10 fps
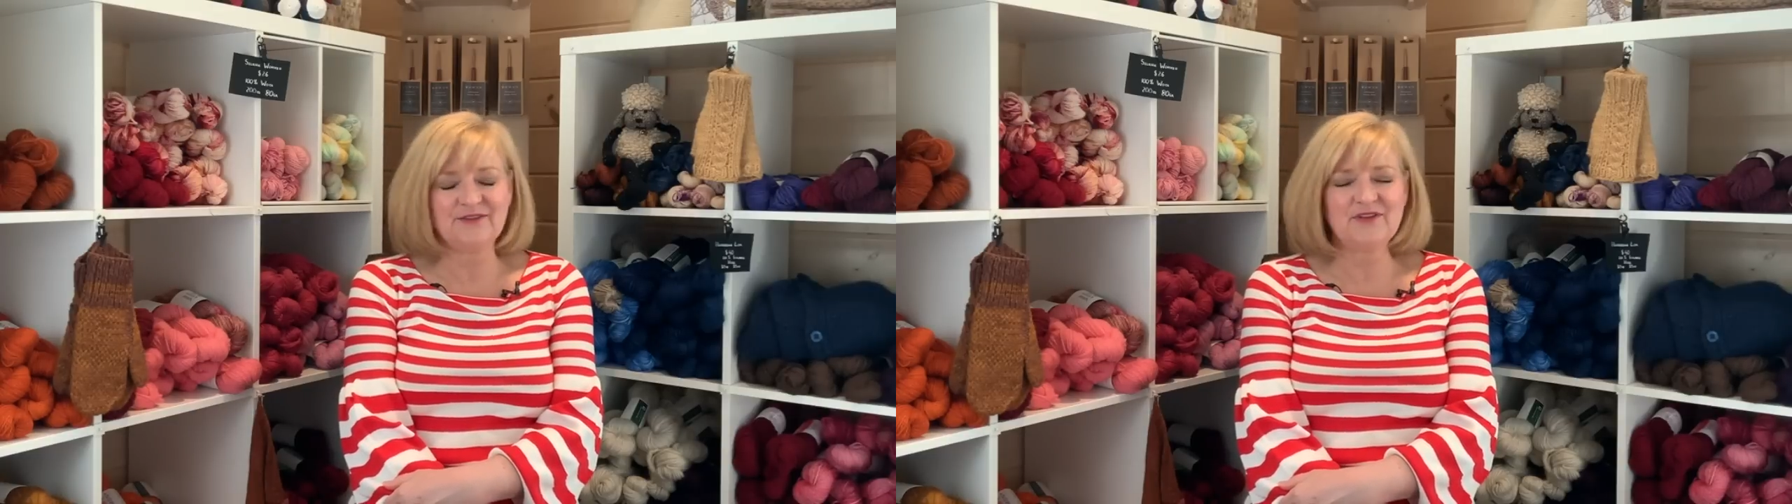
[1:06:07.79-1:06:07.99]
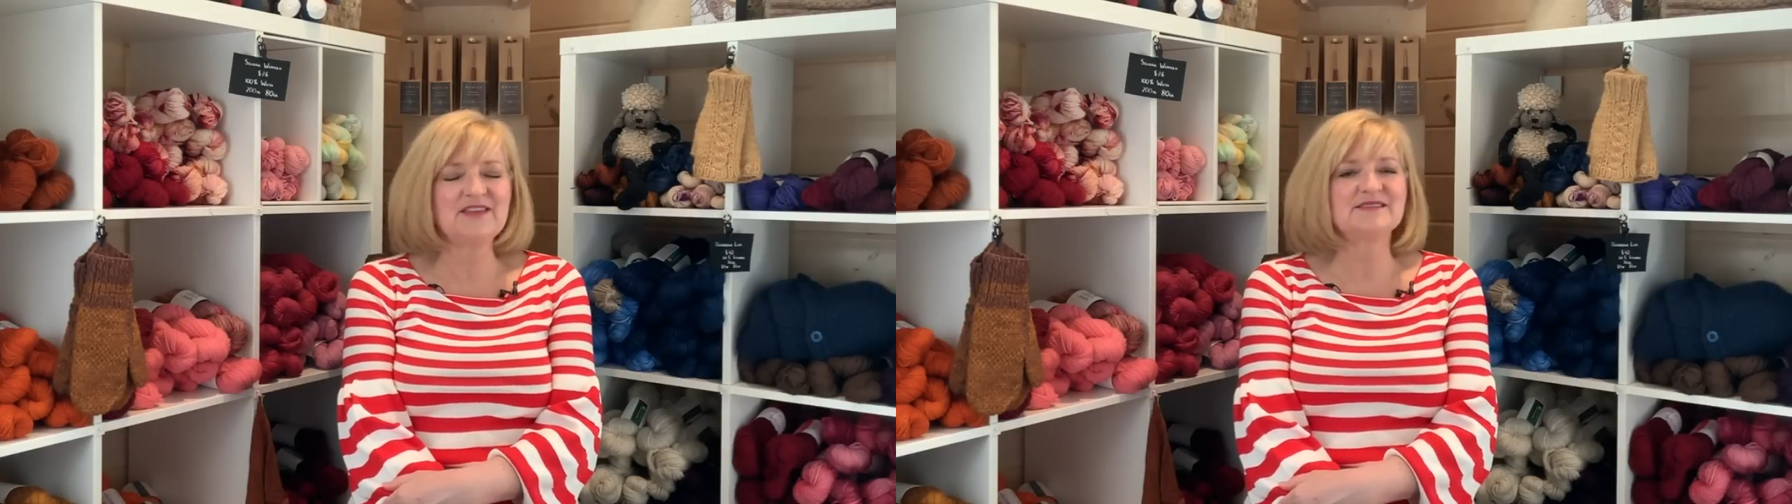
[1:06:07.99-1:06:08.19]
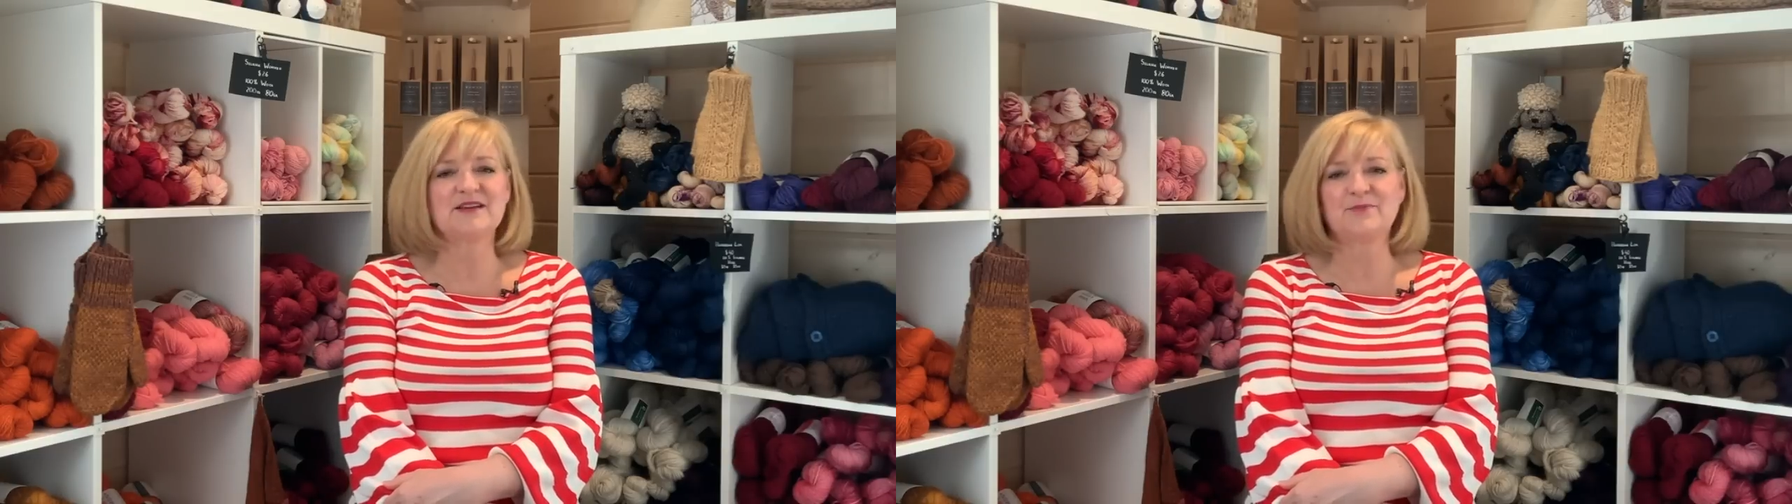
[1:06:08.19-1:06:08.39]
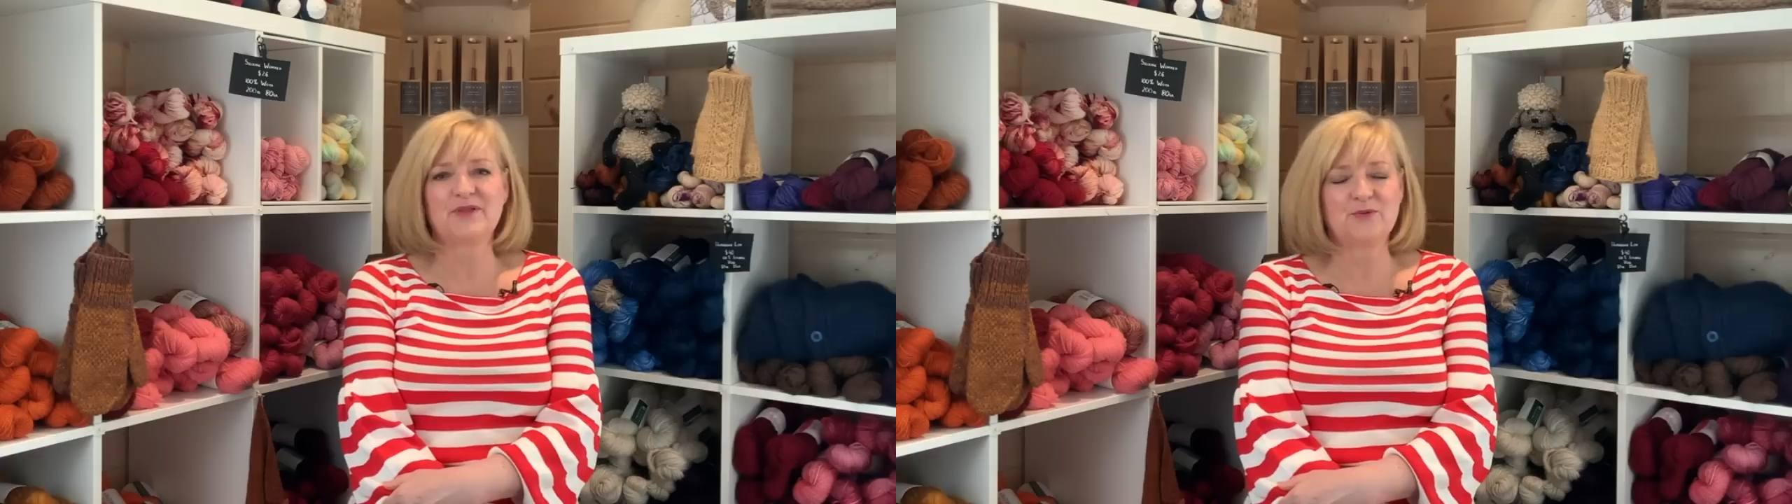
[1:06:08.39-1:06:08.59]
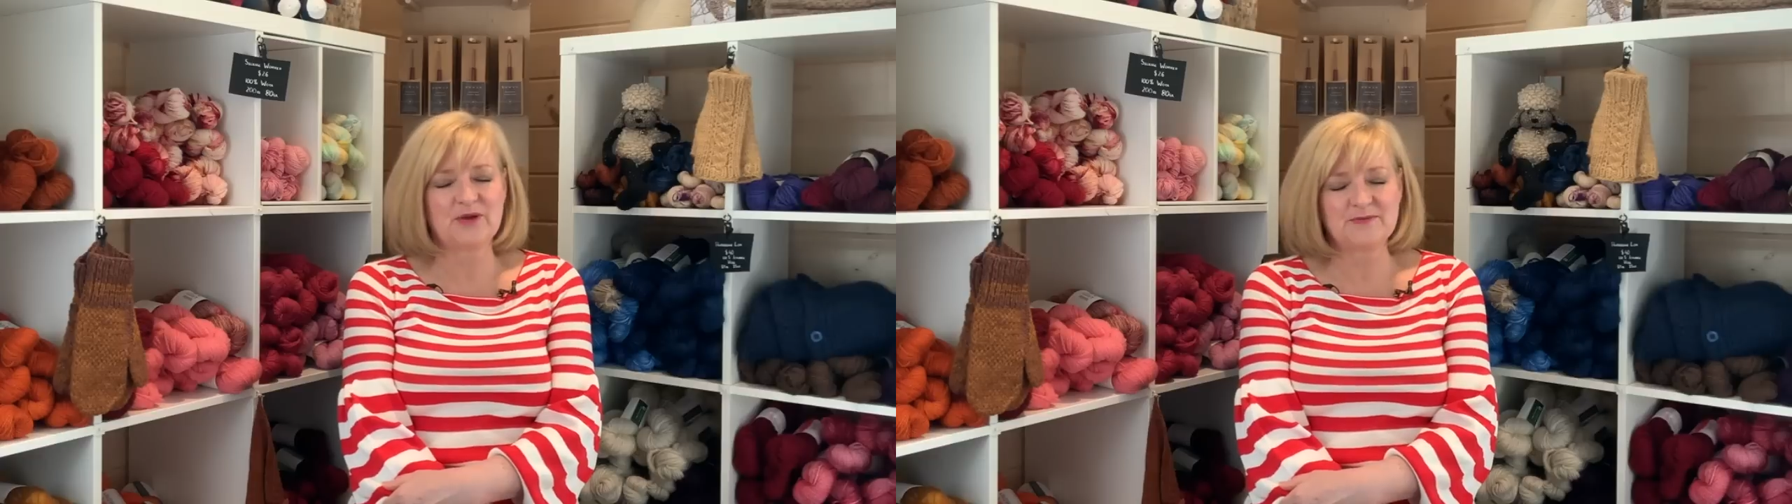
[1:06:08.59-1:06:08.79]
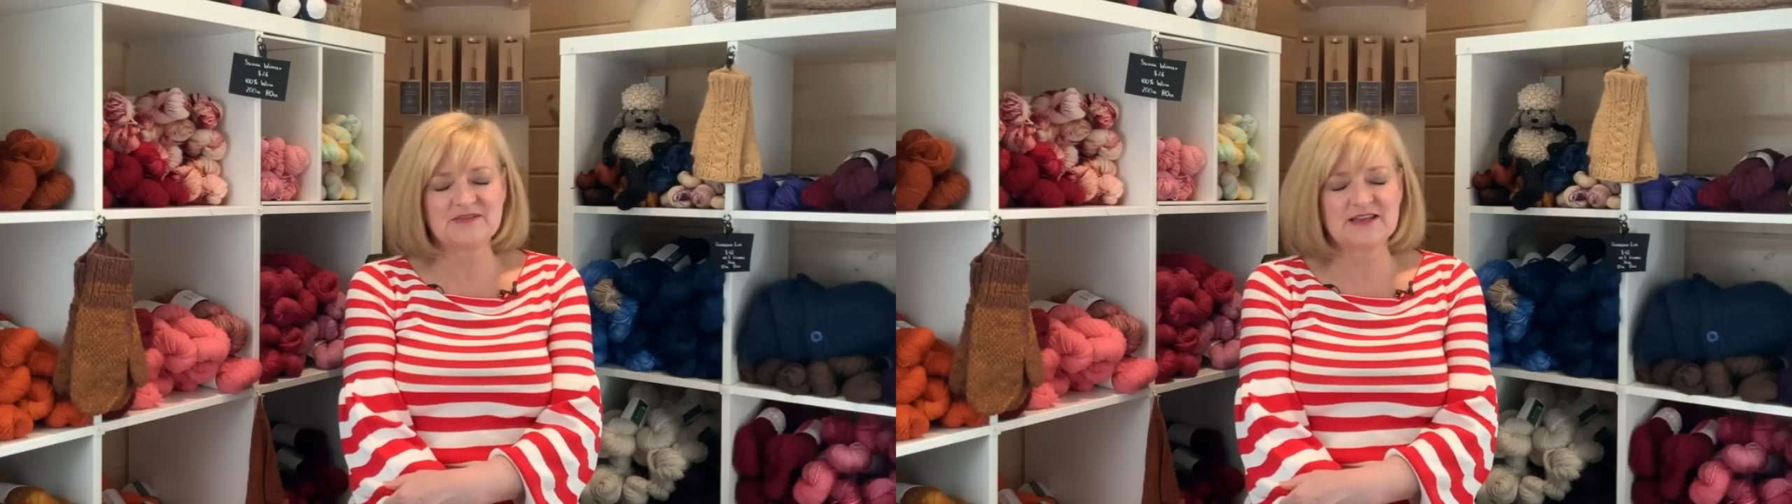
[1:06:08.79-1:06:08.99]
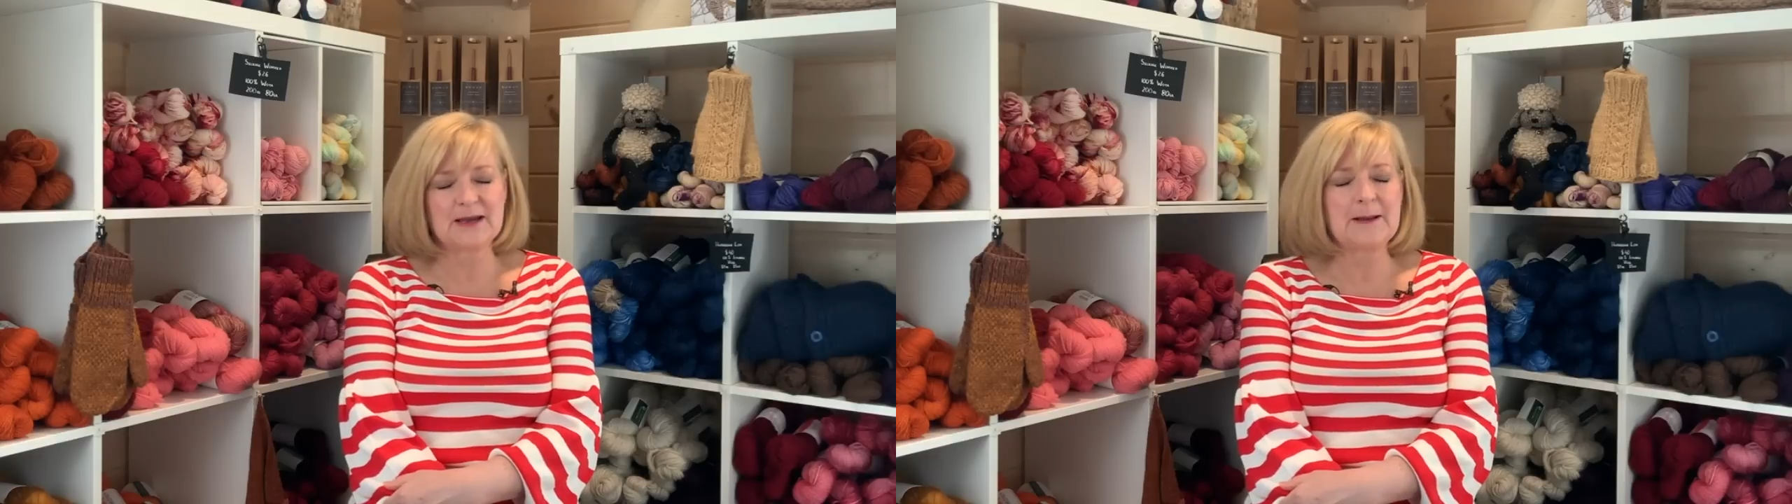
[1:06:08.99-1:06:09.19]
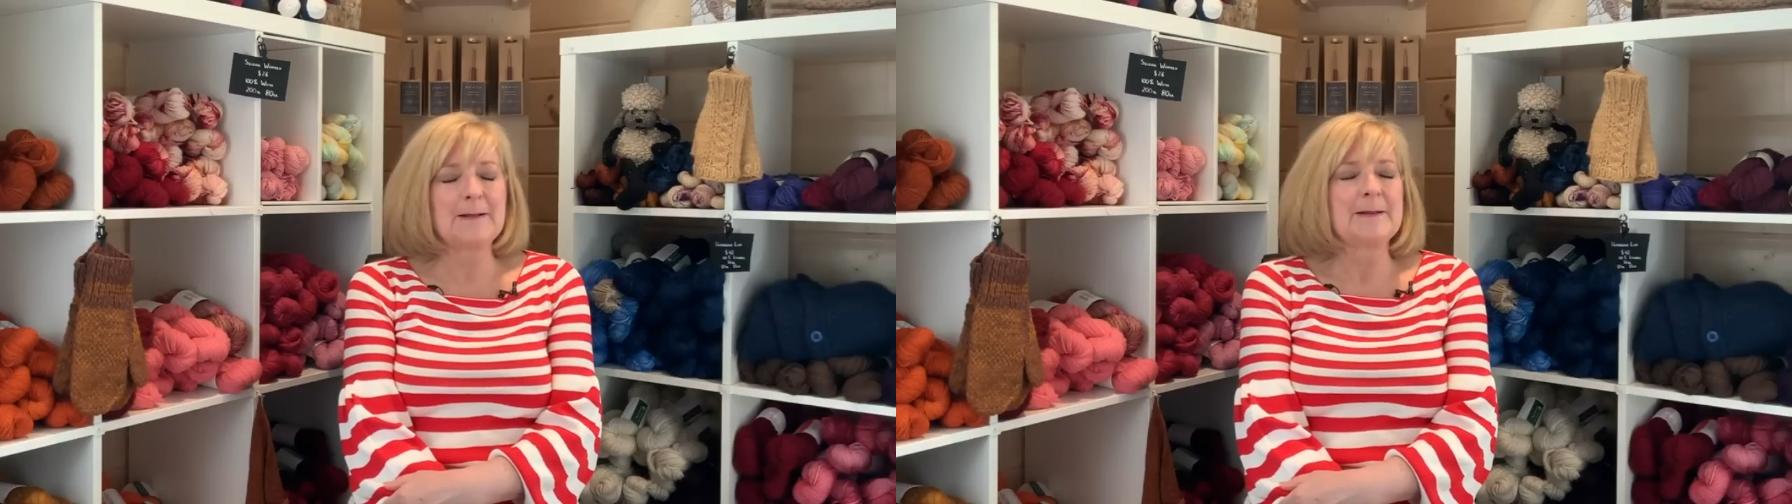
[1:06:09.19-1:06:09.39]
Everything's up on the
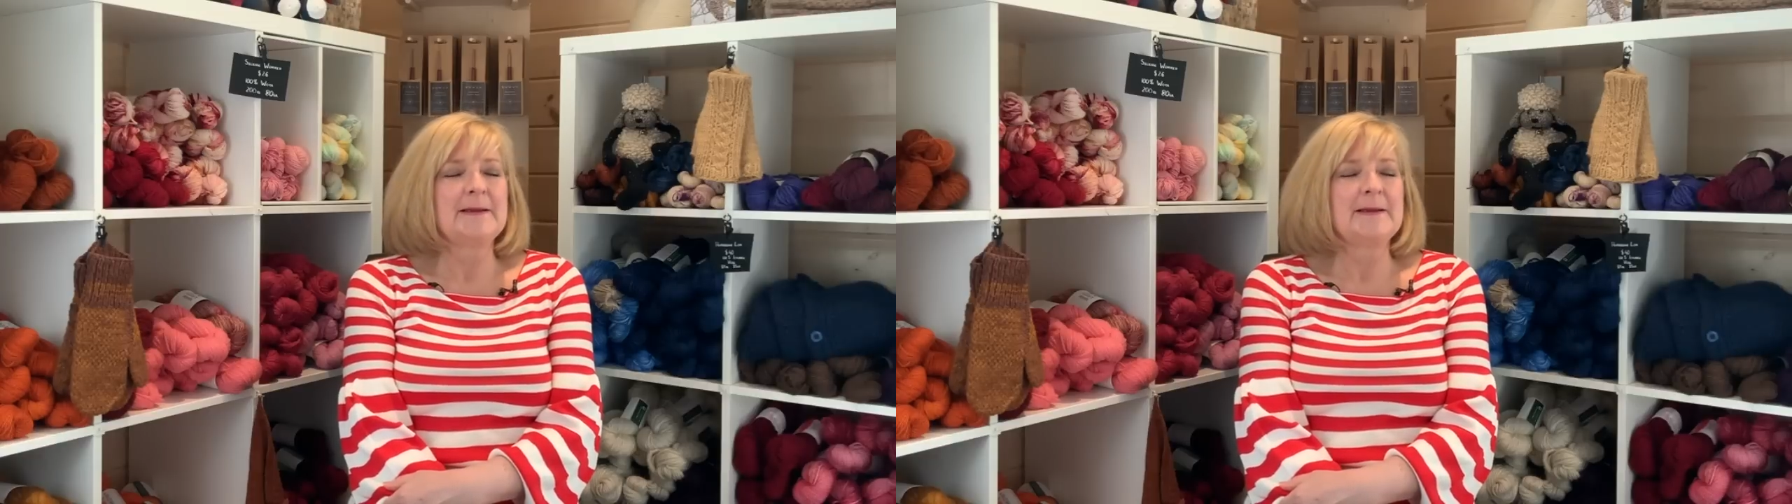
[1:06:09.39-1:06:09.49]
website.